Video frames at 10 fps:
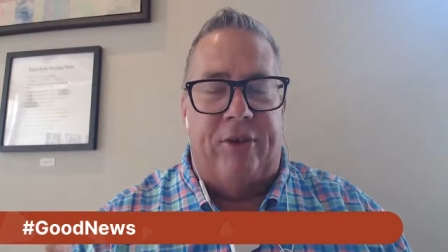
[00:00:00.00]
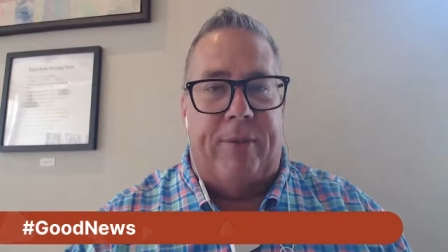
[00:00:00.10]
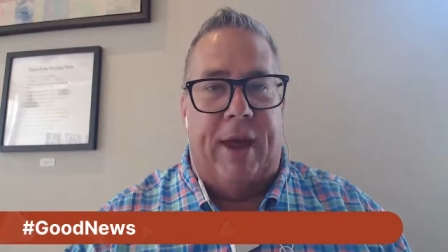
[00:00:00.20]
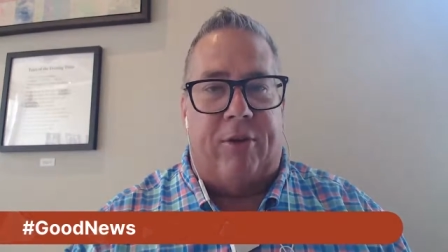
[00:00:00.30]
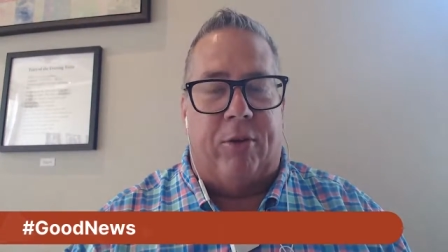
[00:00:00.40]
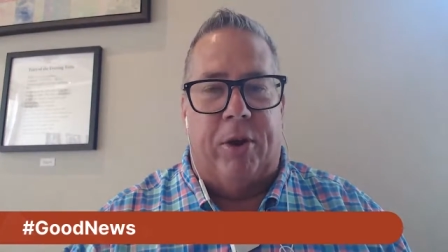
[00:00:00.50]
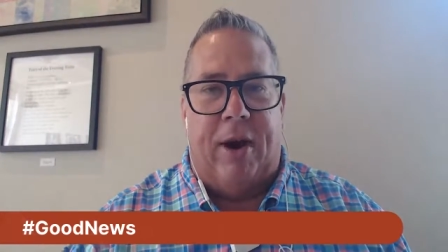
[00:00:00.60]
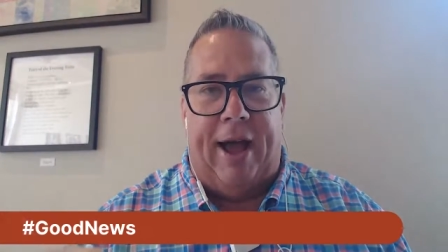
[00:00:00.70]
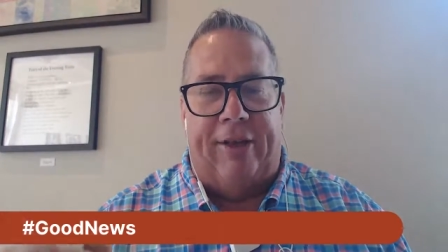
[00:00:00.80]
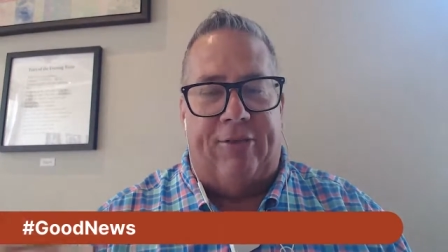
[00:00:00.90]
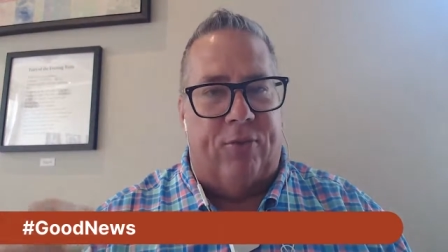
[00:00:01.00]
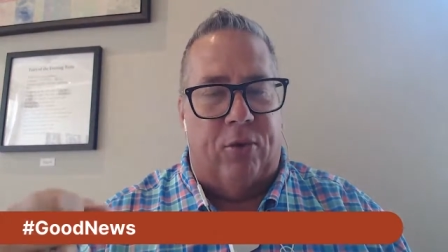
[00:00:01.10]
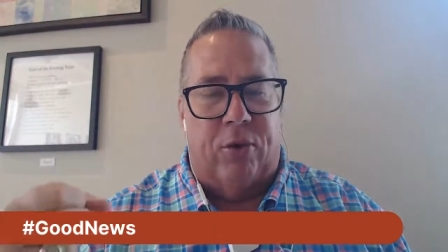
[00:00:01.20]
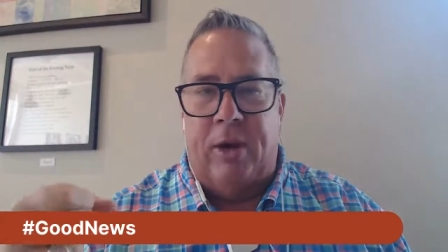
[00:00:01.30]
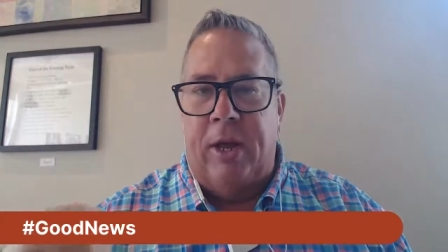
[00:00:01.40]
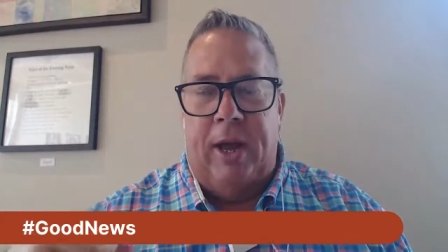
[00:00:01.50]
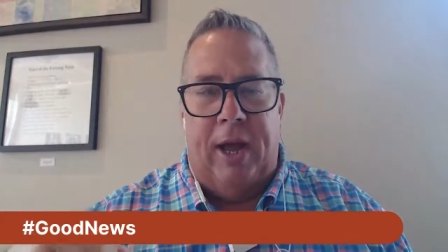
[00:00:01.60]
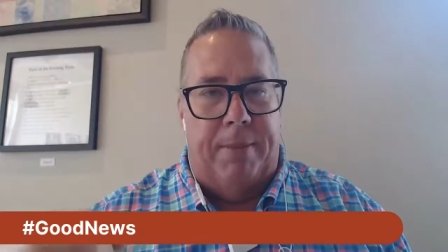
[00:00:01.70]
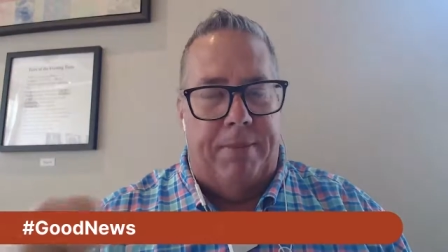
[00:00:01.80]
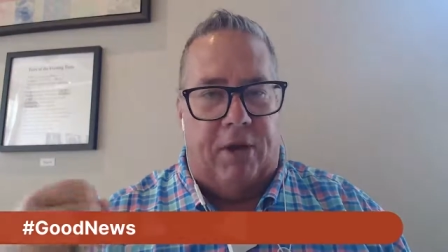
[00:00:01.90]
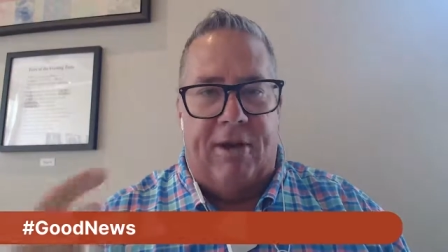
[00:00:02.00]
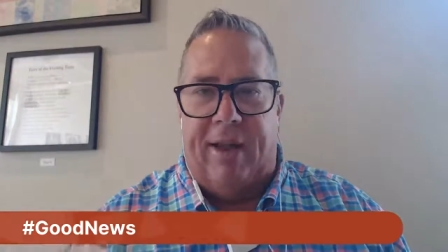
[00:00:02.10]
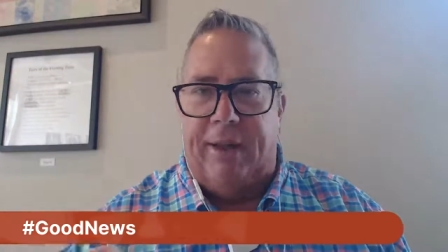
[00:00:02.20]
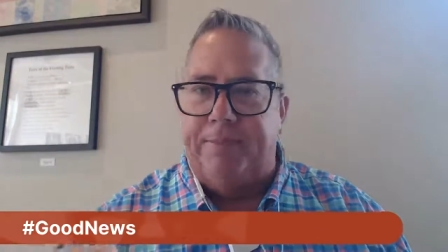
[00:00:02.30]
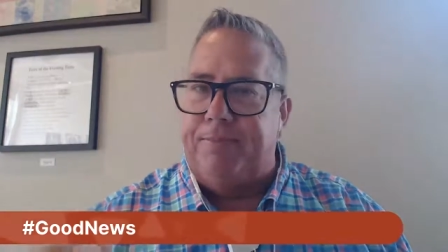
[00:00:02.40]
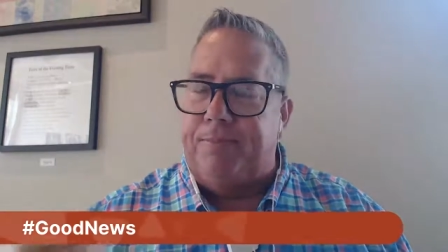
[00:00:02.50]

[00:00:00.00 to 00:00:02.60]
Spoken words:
And you've got career highs for McCullough,